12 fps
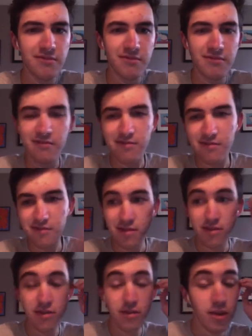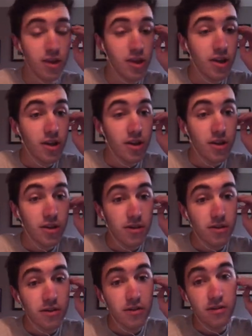You couldn't say three little words,
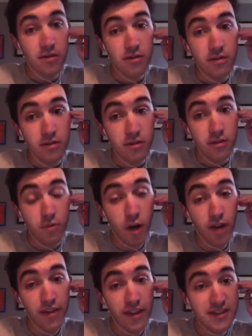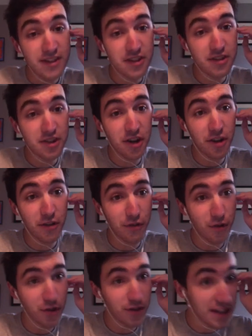happy birthday? Well, that's yeah, uncalled
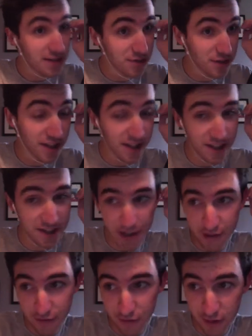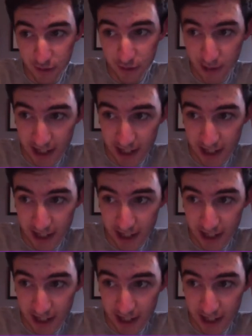for. Words. That's really uncalled I for. Smart.